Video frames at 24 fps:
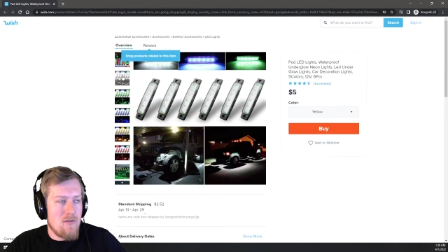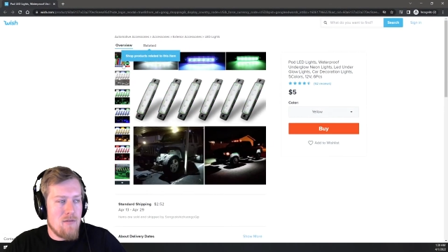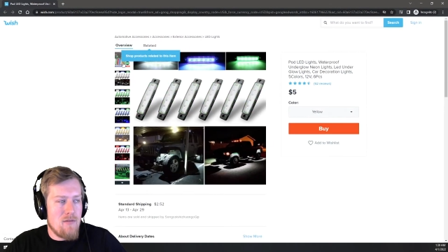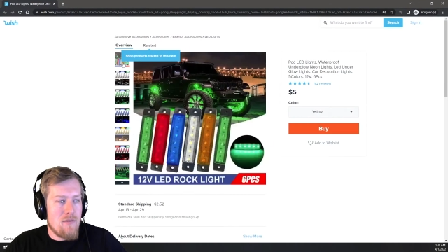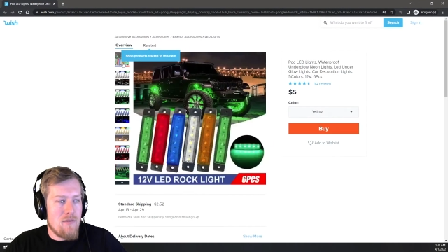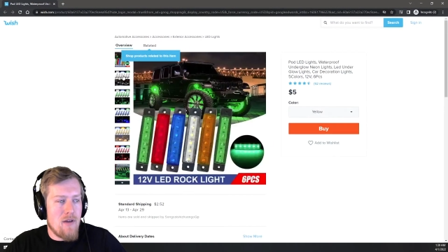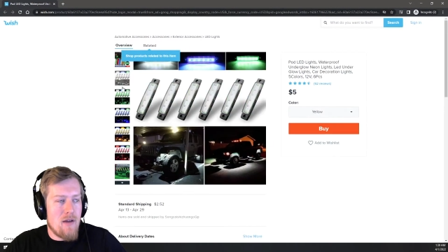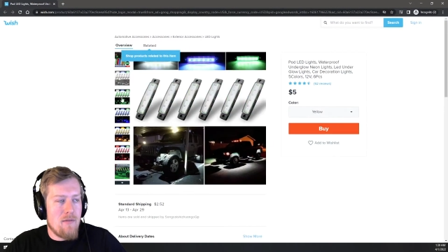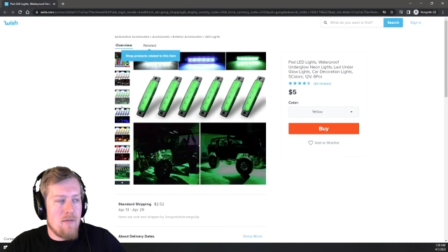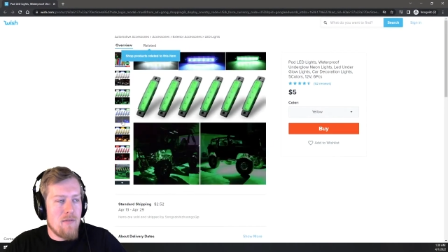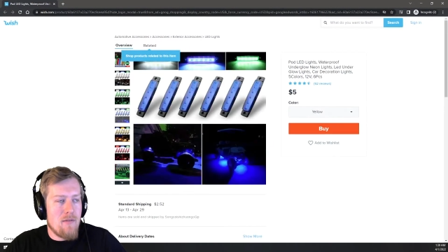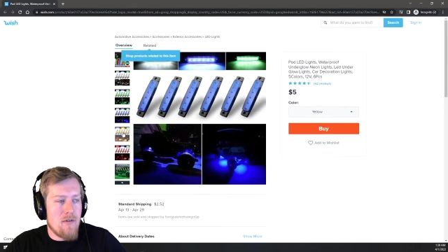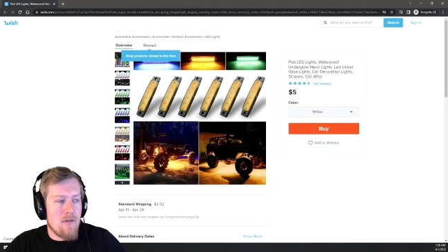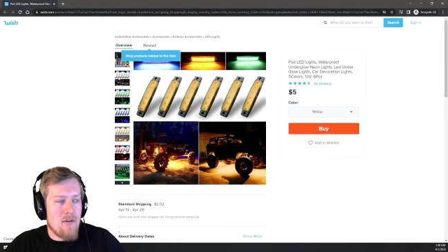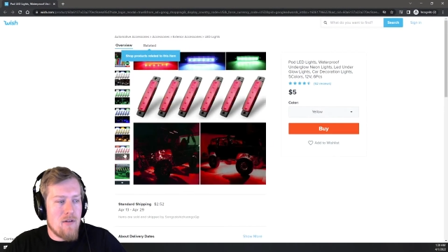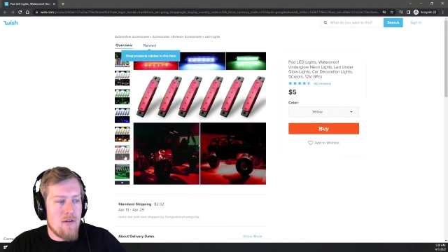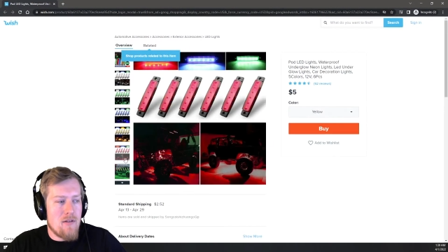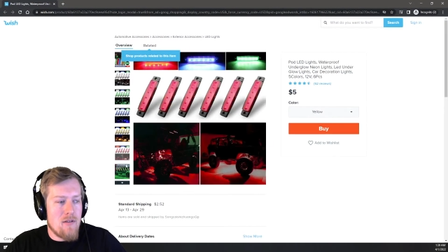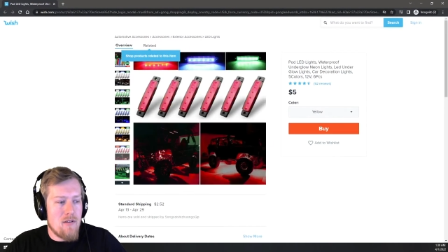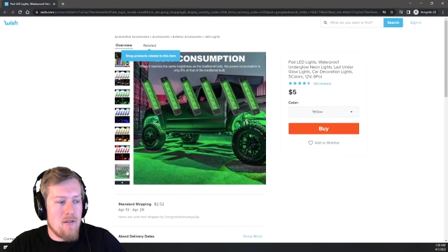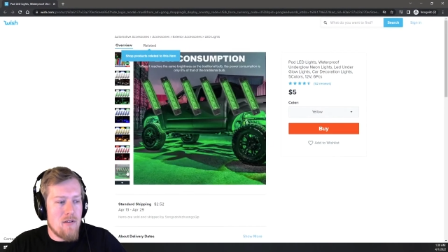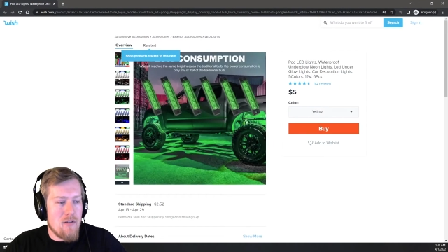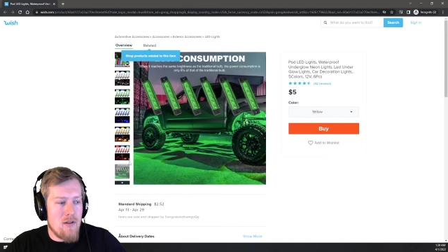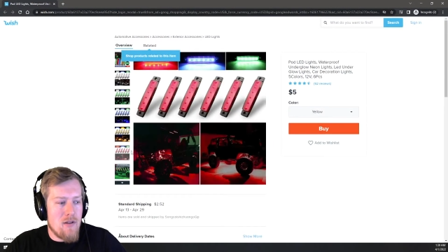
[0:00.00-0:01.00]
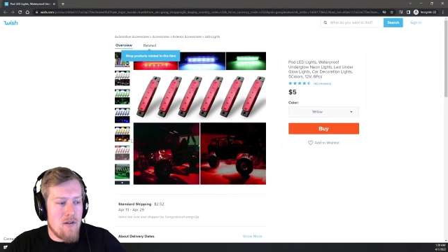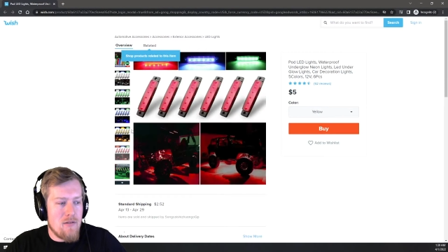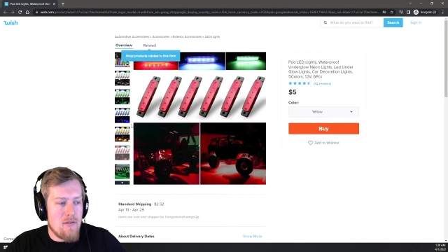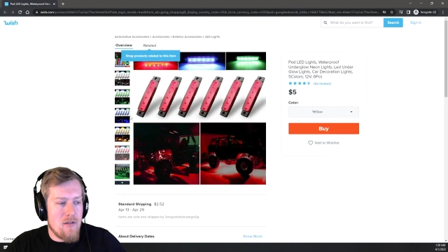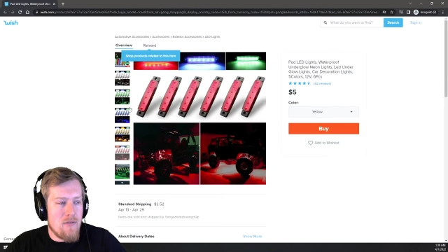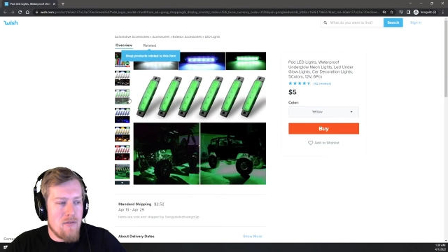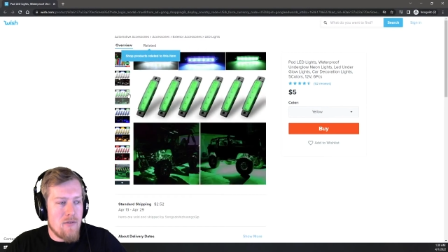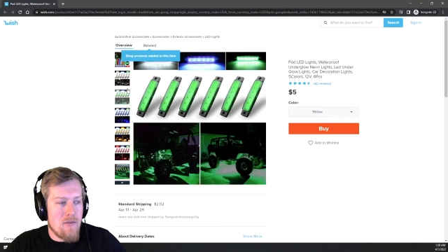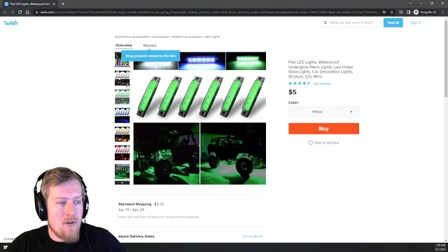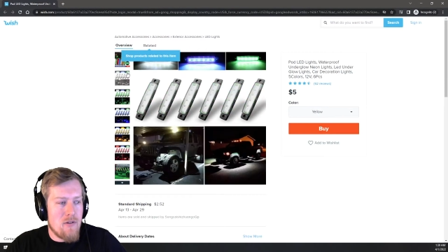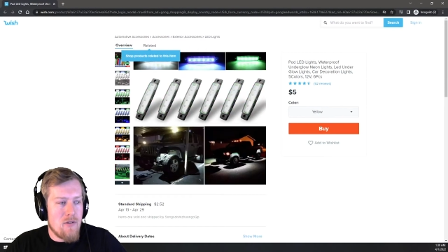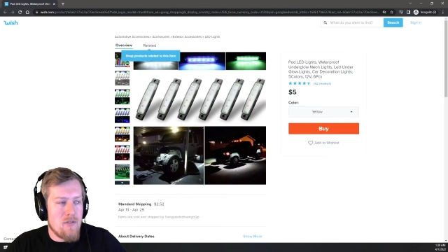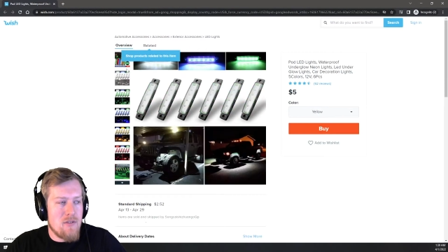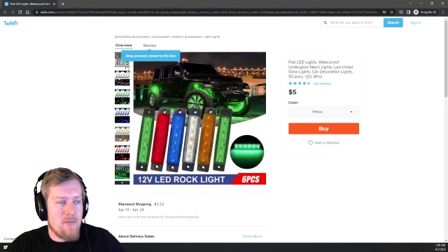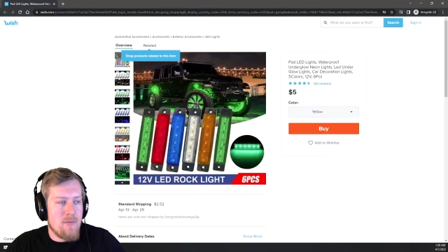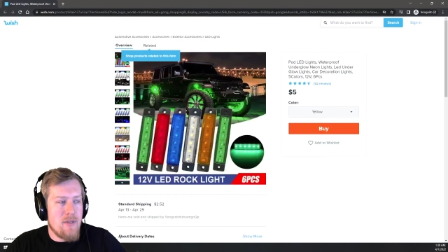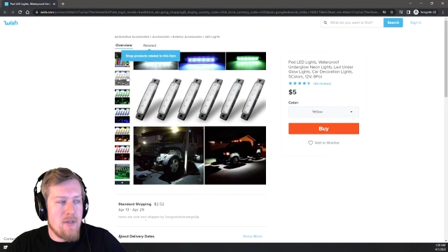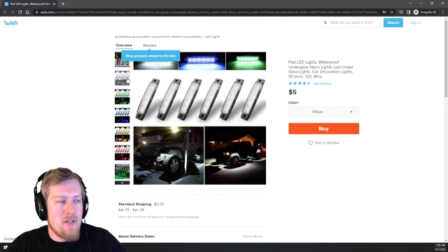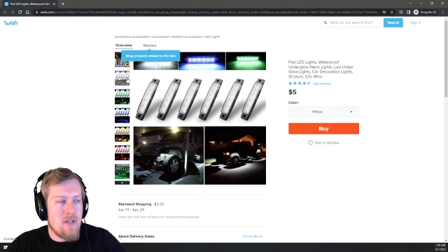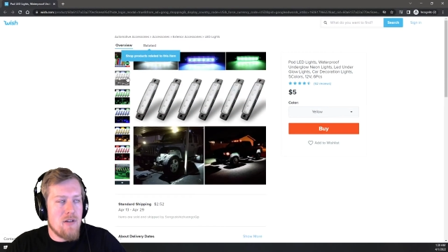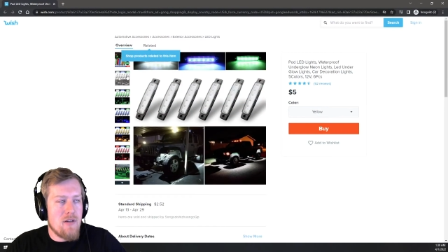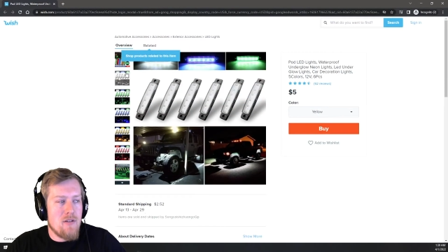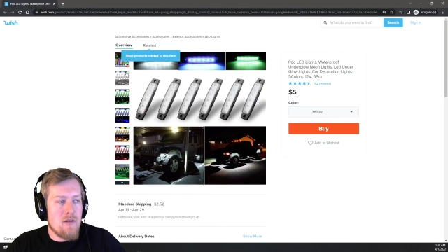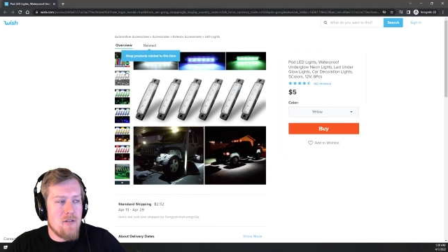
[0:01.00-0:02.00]
we got, you know, different
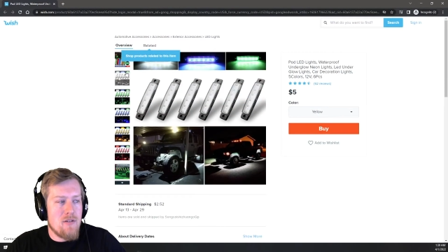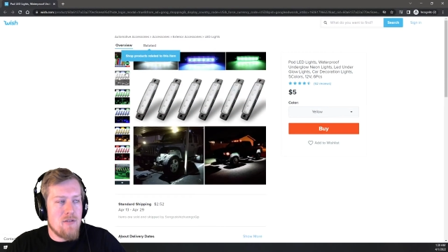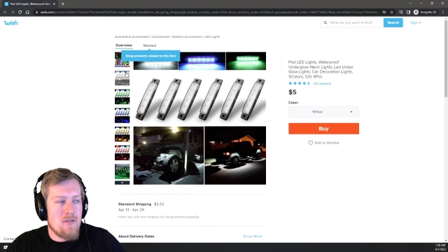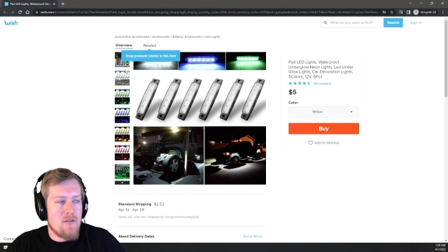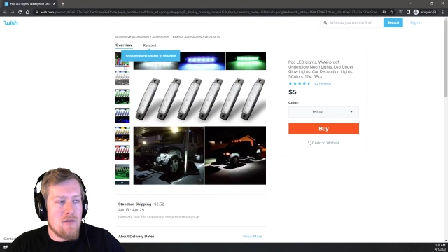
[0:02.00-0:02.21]
RGB colors.